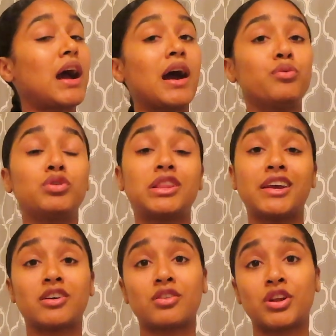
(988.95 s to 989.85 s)
I will
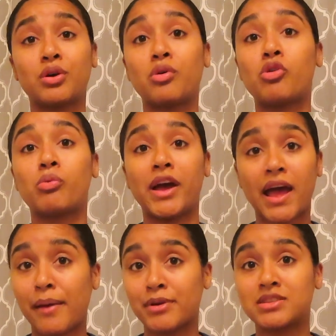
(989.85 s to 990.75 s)
let y'all know what
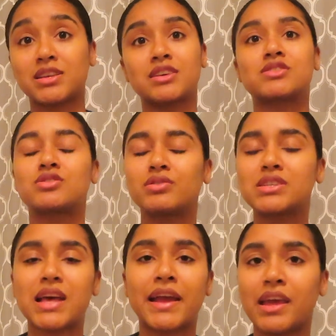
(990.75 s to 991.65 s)
happens as soon
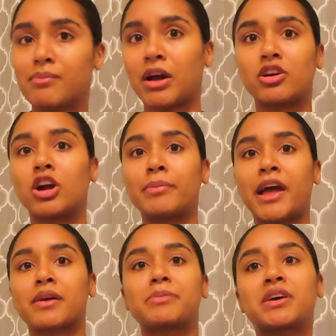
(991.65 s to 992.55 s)
as I get my car
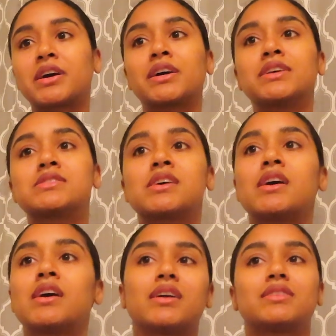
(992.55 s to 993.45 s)
back because
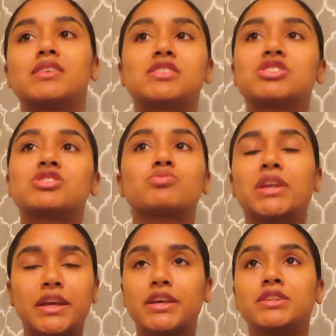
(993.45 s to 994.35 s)
this is just
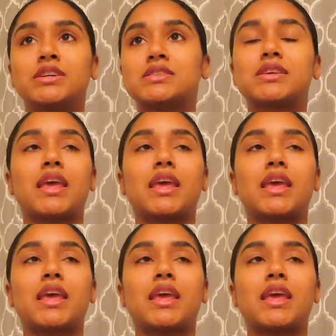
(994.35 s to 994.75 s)
ridiculous.